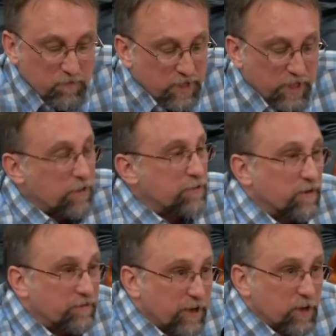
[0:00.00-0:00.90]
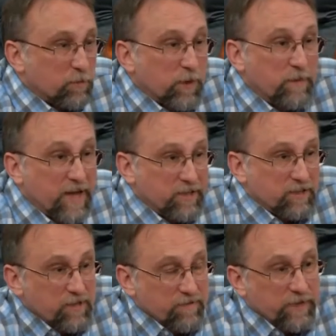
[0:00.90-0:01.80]
other available
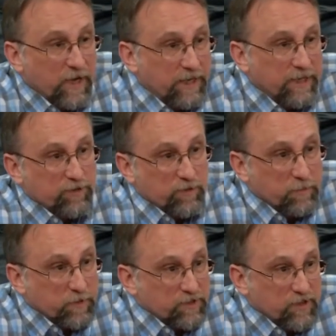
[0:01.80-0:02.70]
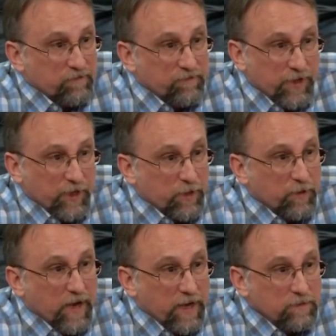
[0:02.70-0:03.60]
methods have a 93% failure
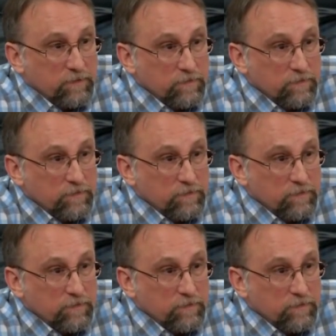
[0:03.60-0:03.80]
rate.